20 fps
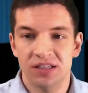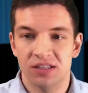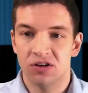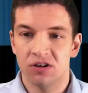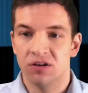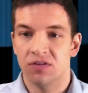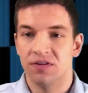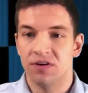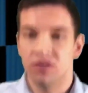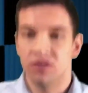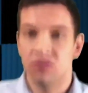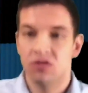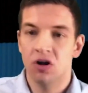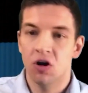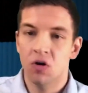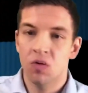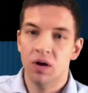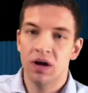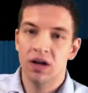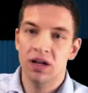So if you
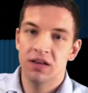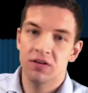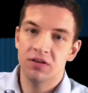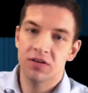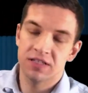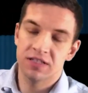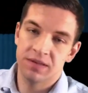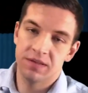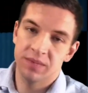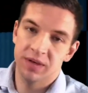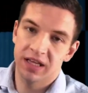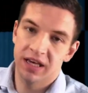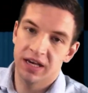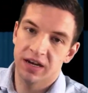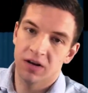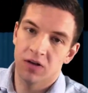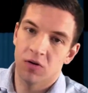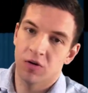don't want to do the simulator,